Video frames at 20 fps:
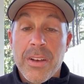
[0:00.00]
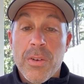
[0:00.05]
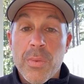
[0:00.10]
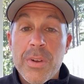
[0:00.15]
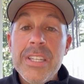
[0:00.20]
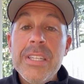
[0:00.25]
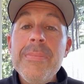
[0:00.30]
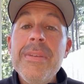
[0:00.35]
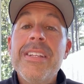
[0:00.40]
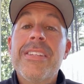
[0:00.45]
What
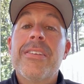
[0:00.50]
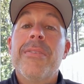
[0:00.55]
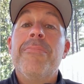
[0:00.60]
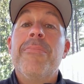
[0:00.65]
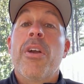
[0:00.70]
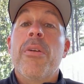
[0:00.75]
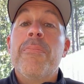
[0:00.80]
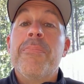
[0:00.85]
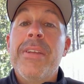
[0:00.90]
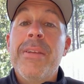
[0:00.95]
does it mean to
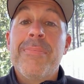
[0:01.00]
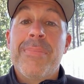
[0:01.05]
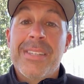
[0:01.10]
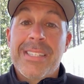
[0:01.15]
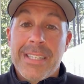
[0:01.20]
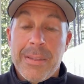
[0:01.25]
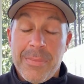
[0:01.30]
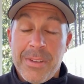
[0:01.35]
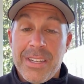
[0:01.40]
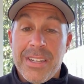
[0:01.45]
marbim
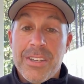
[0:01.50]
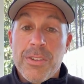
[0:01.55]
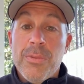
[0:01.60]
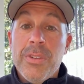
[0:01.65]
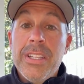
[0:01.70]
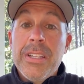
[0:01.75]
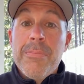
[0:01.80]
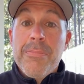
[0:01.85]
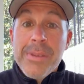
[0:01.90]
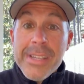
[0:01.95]
b'simcha, to
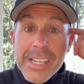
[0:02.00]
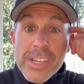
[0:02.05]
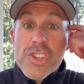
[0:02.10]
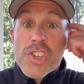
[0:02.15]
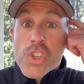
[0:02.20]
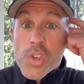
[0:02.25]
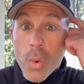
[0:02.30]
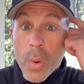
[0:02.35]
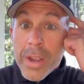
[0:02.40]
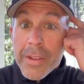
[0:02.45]
really be
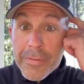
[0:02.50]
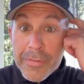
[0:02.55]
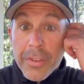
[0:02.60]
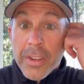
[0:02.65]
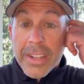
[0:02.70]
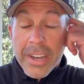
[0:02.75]
joyful